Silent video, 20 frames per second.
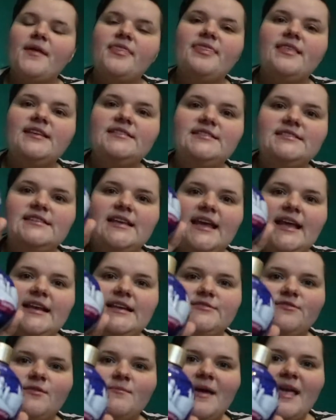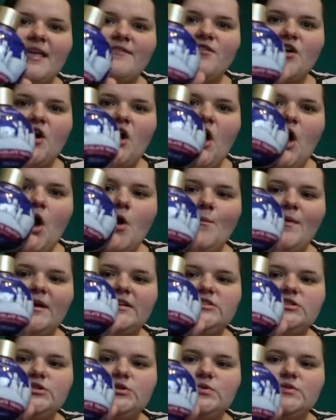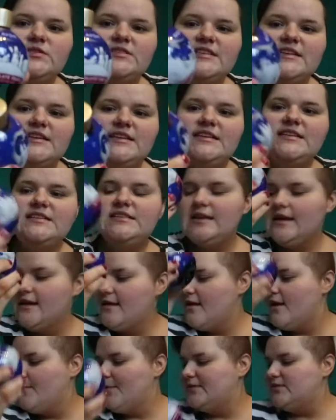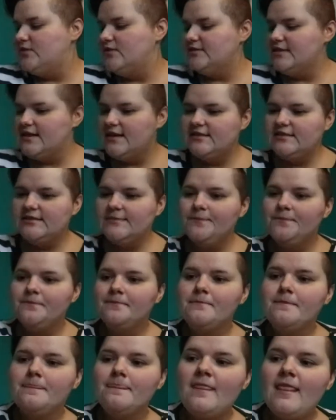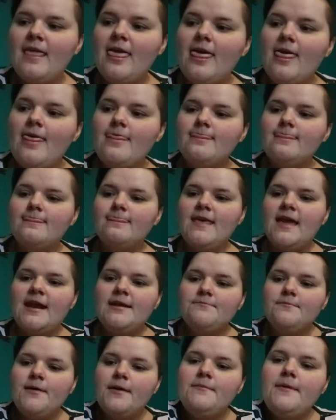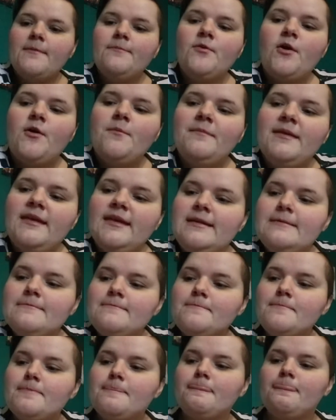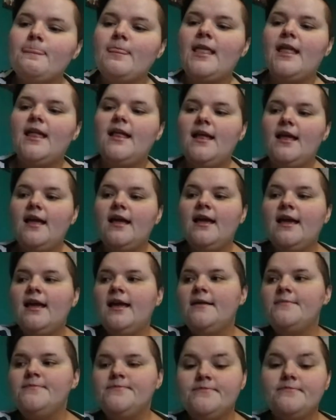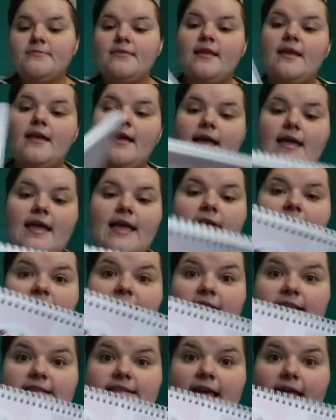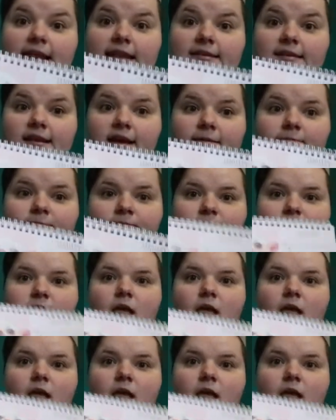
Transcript: But this is it, and it's from Avon. Can't wait to use these. Can't wait to use this. Then my mum got me a desk calendar.